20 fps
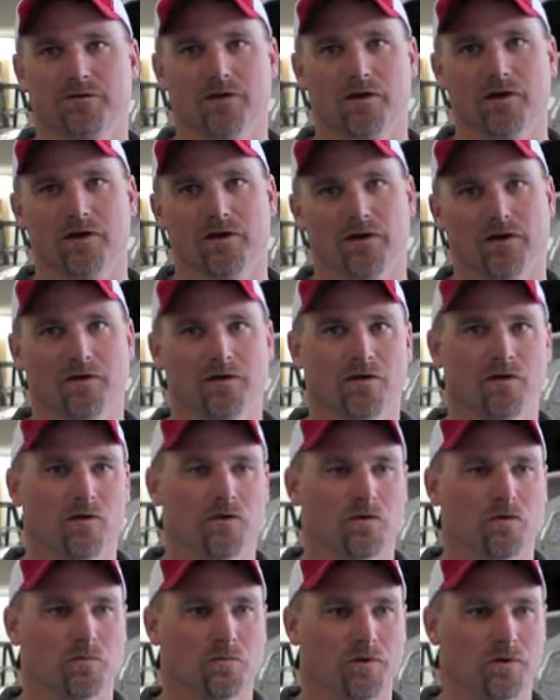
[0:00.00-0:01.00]
Uh,
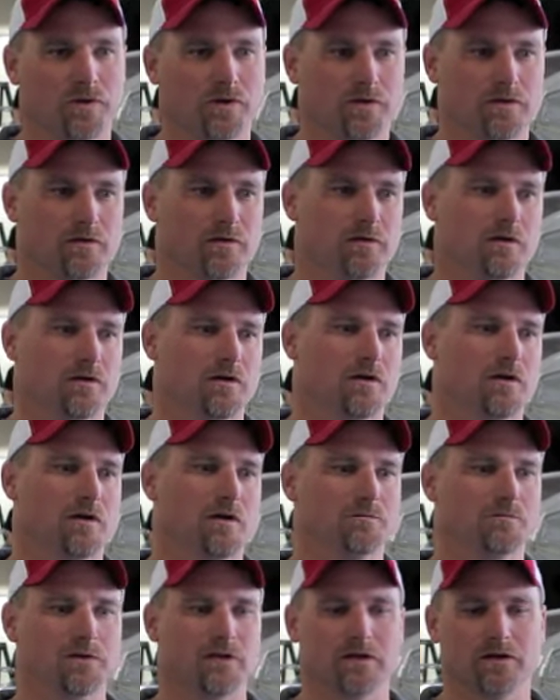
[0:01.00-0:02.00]
we
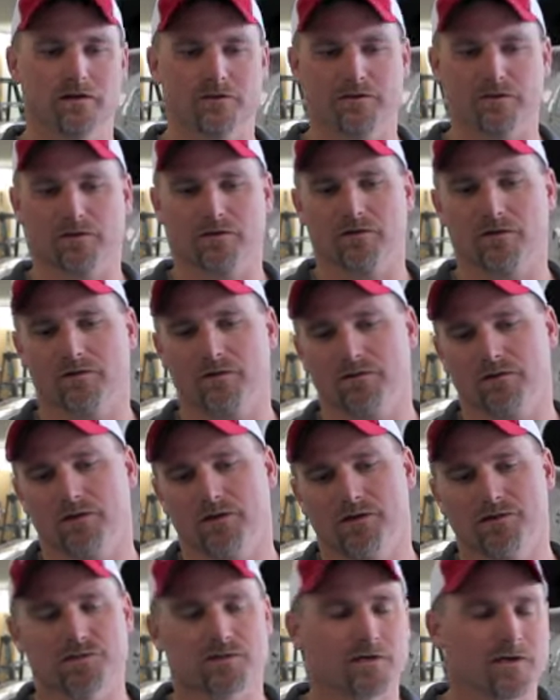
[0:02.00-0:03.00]
updated the,
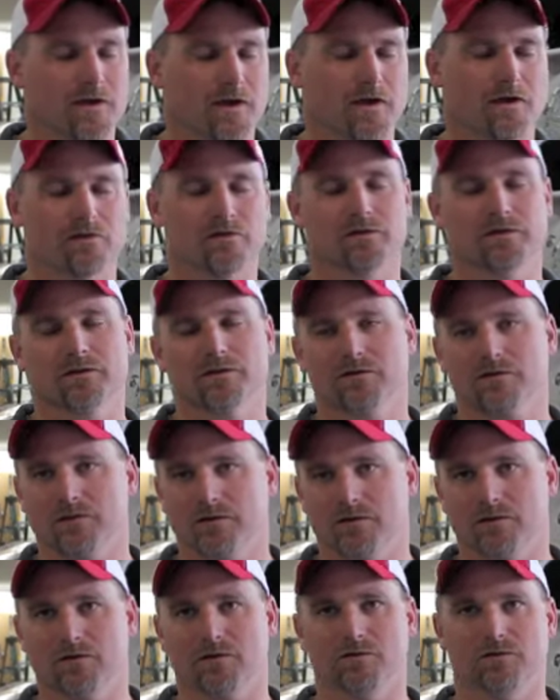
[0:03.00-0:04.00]
the engine cowling,
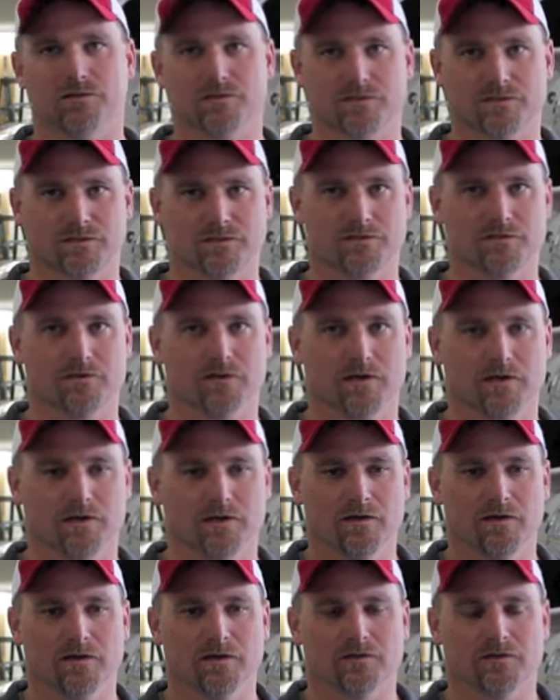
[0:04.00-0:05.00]
you know, just to,
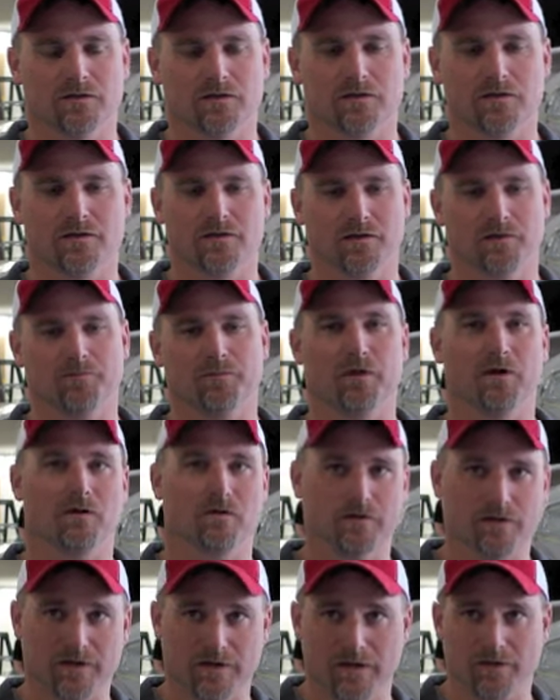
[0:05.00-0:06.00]
to clean up the
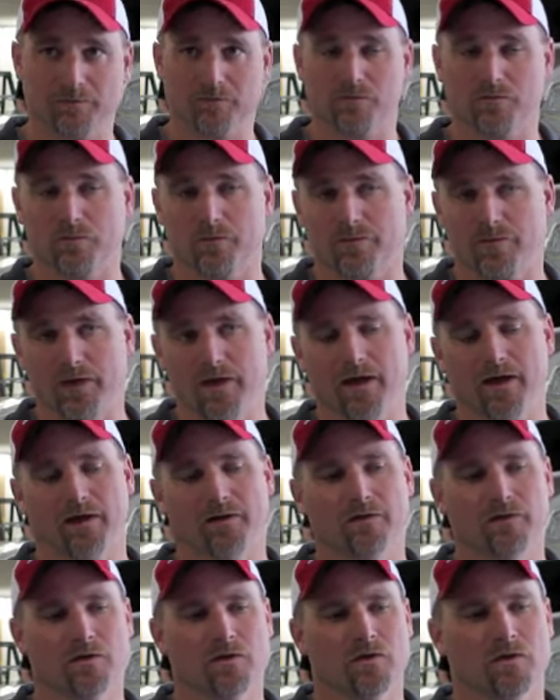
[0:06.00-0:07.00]
aerodynamics with
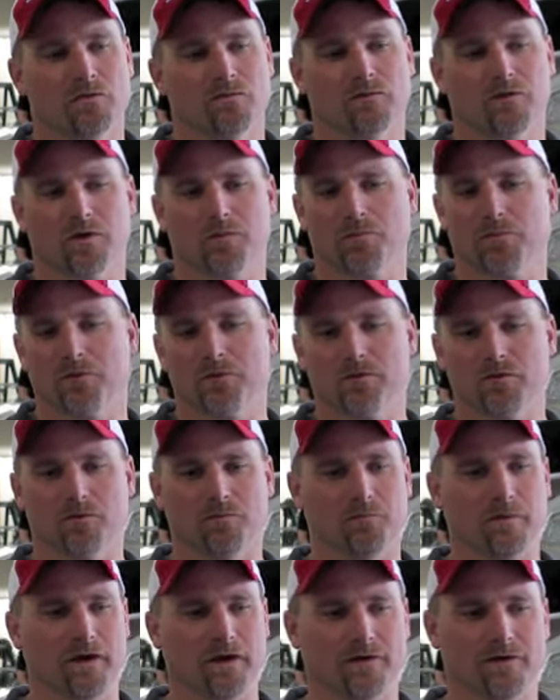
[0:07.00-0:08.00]
that. A couple little
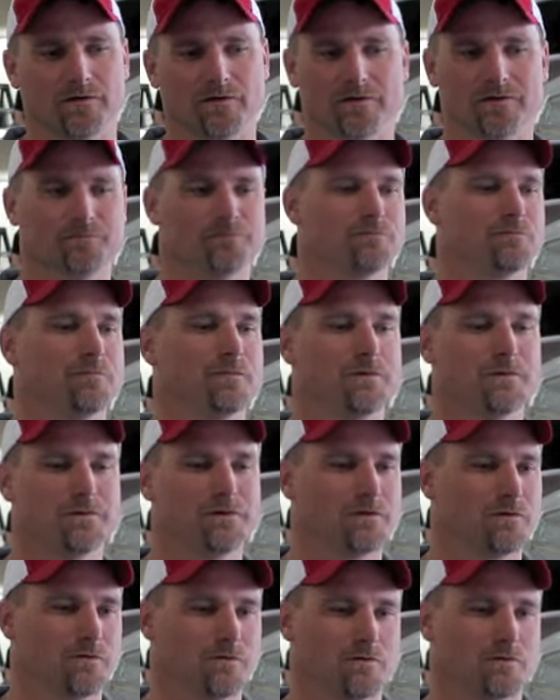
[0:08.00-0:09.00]
minor
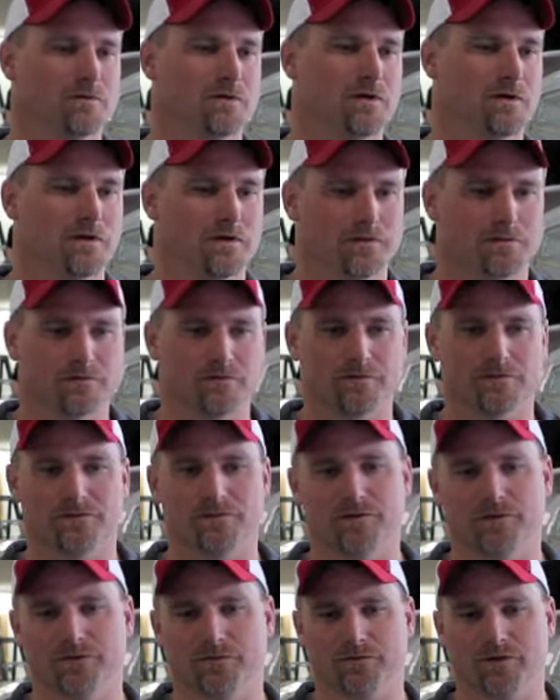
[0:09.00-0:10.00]
you know, uh,
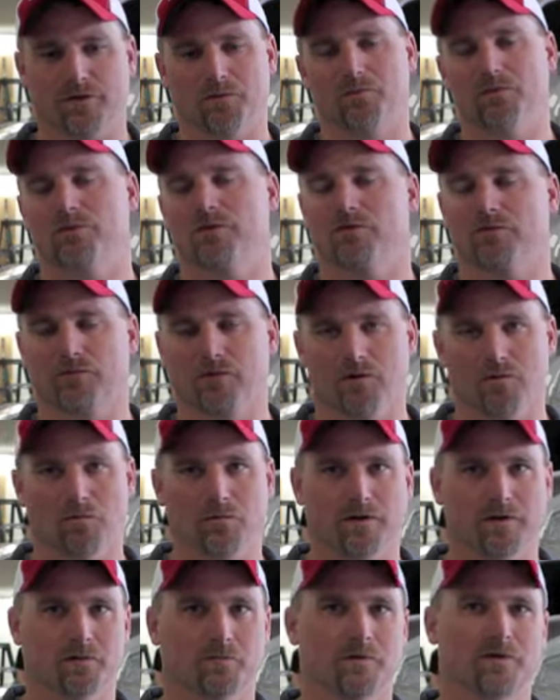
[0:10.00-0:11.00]
things like with the front
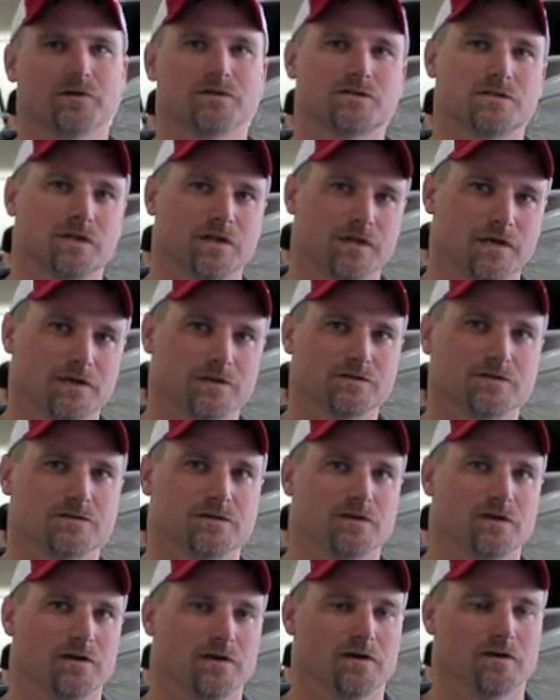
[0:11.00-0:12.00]
wing, we
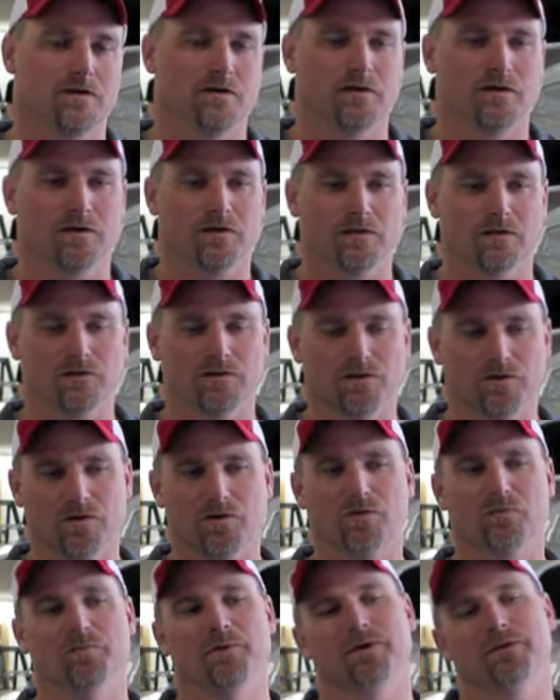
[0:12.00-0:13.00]
changed uh, a
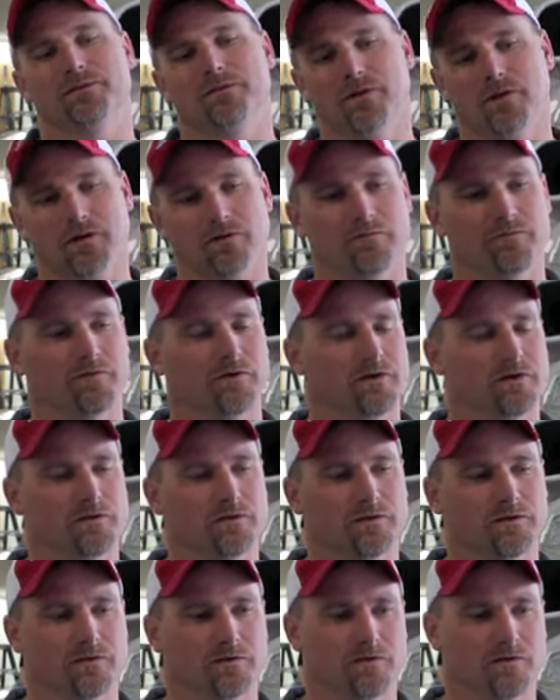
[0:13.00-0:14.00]
little bit there, very
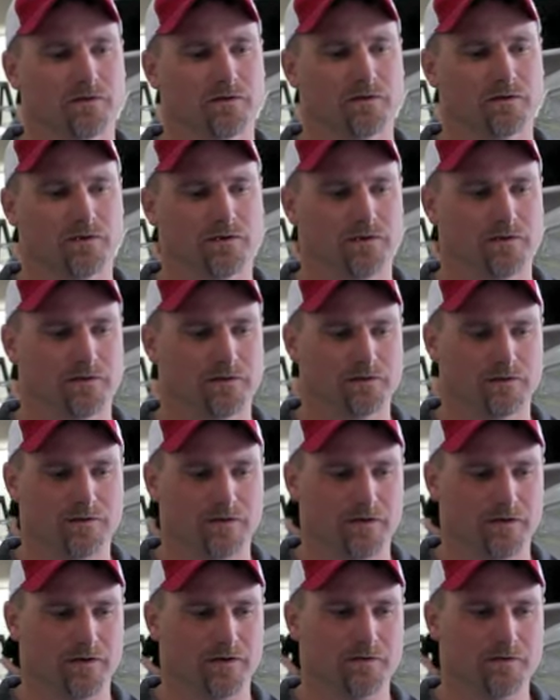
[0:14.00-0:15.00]
little, and
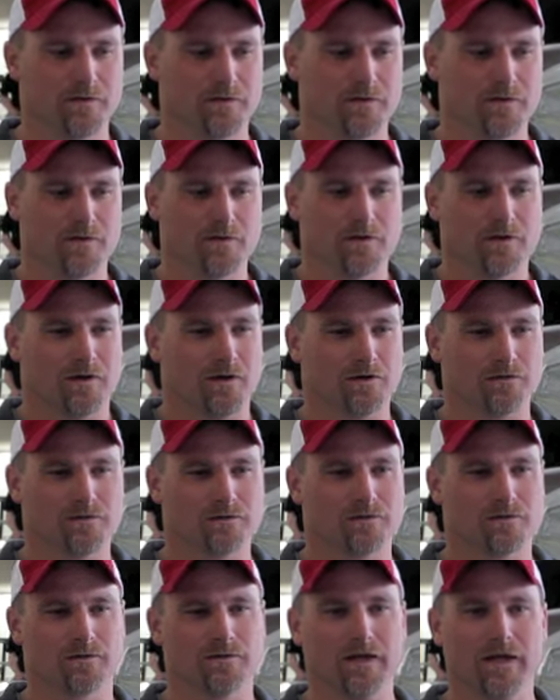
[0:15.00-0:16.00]
uh,
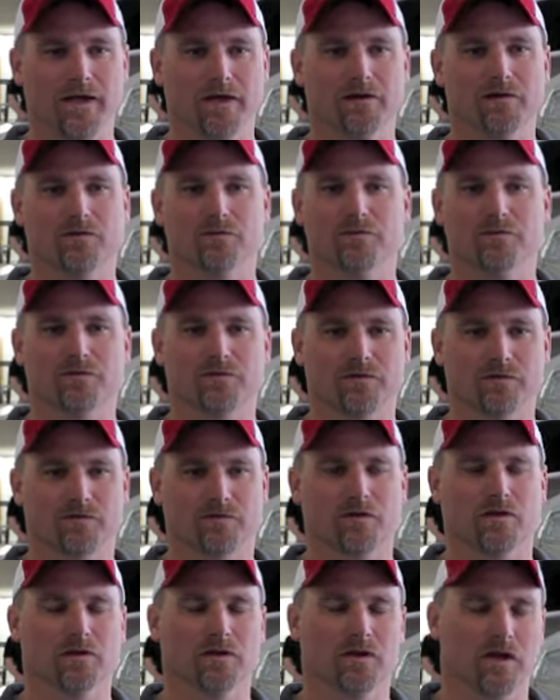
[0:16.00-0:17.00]
other than that, it was
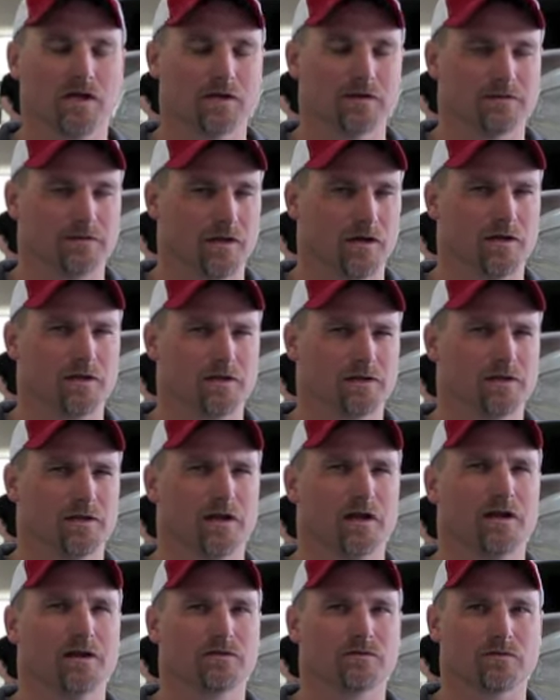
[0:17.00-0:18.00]
just a lot of dotting the
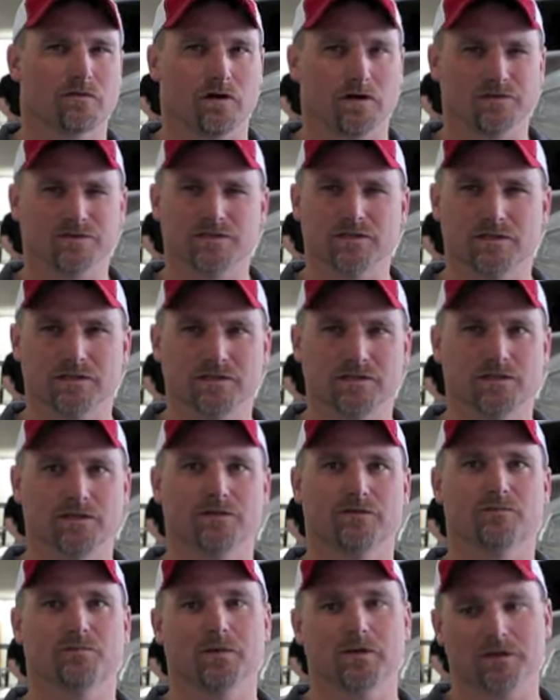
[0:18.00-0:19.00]
I's, crossing the
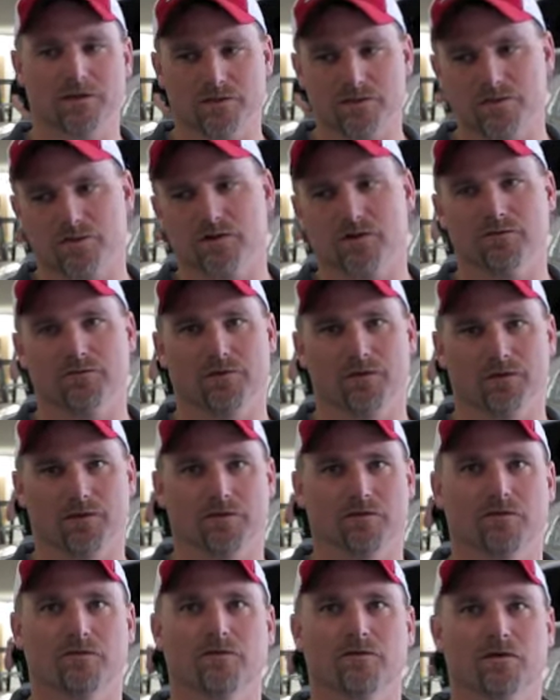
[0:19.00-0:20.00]
T's, making sure everything
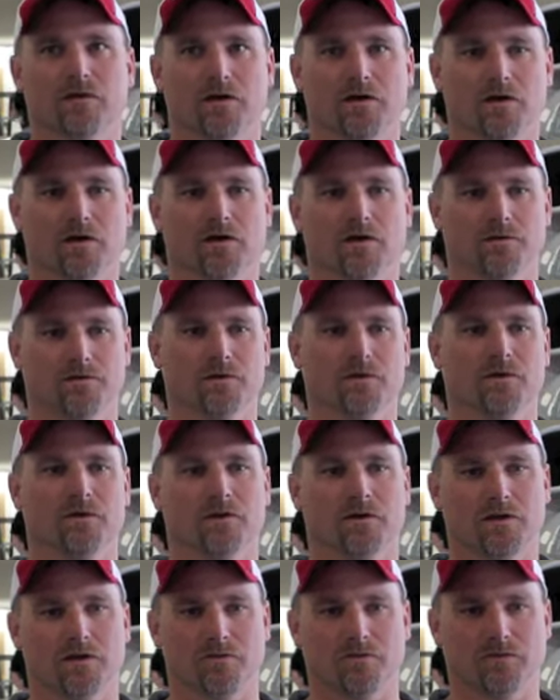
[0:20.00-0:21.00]
is uh,
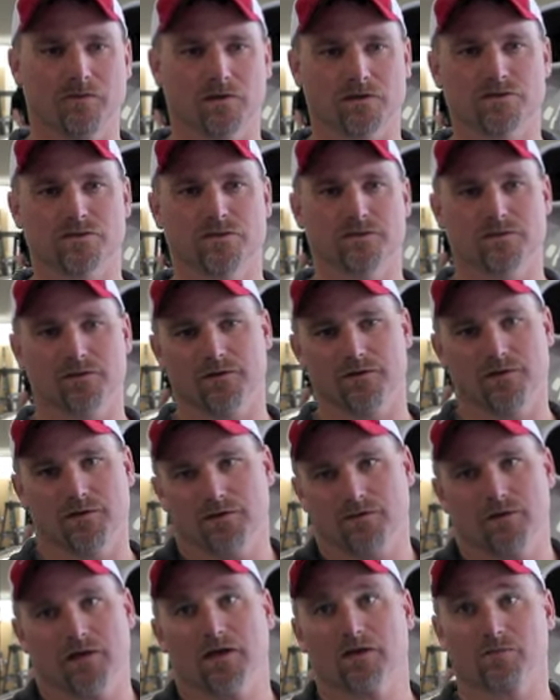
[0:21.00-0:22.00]
going to function to
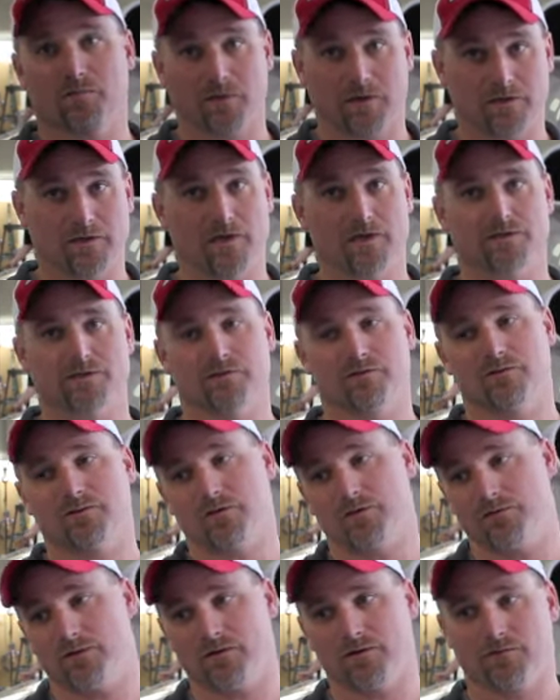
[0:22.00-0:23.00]
the expectations
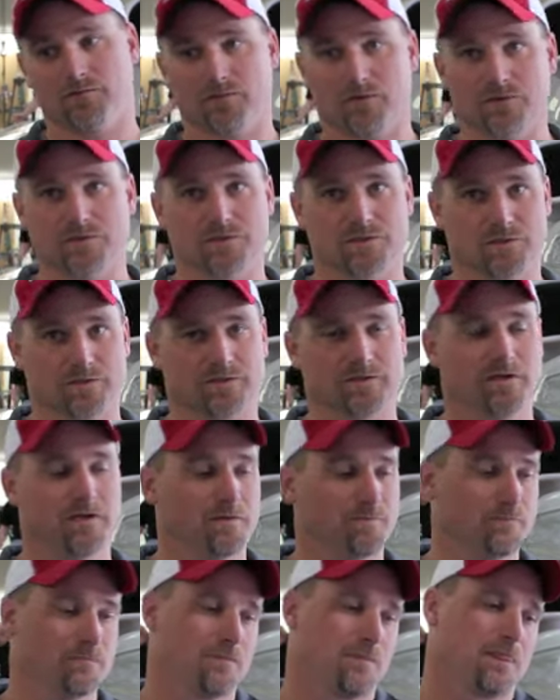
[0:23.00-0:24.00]
of a first year
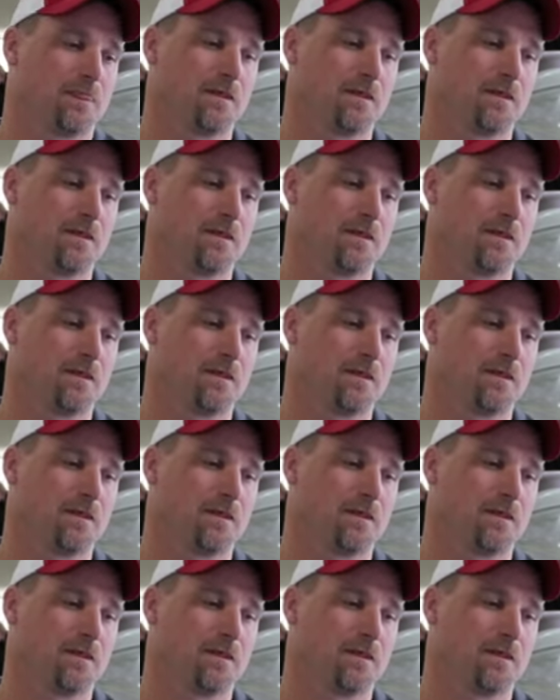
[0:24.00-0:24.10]
team.